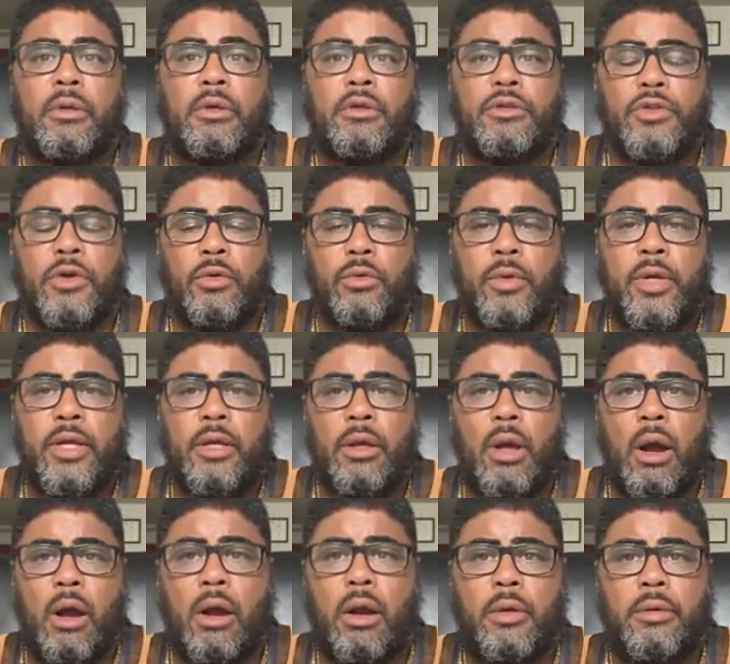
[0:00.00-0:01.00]
So we
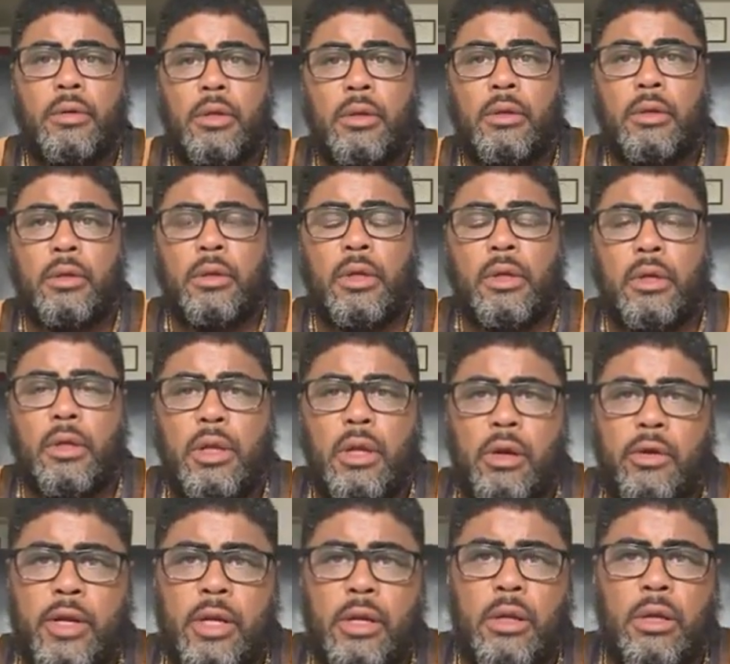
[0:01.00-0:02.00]
are
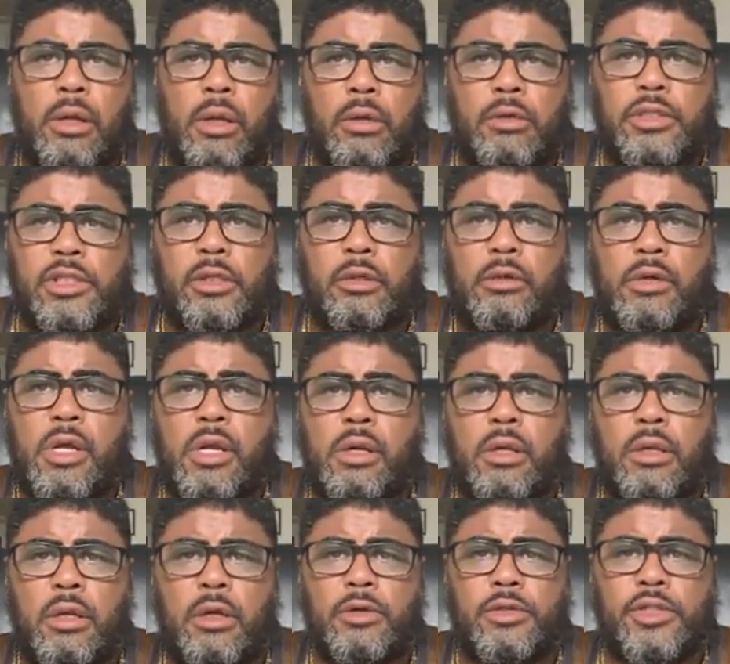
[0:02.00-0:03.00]
nearing closer
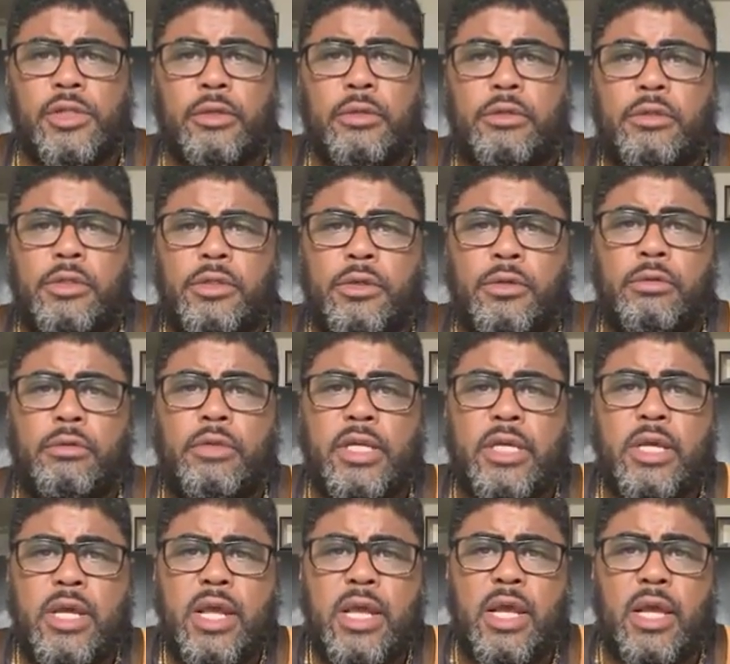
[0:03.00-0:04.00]
and closer to
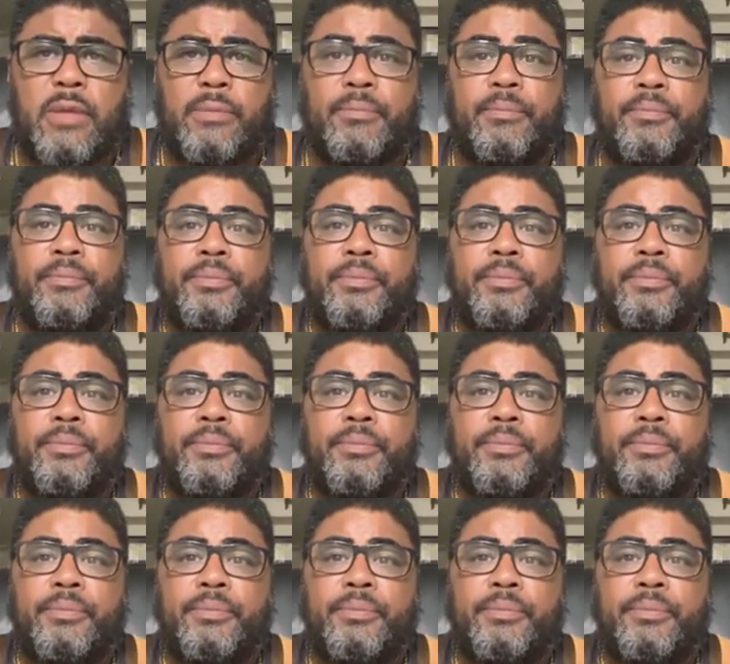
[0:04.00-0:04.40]
the end.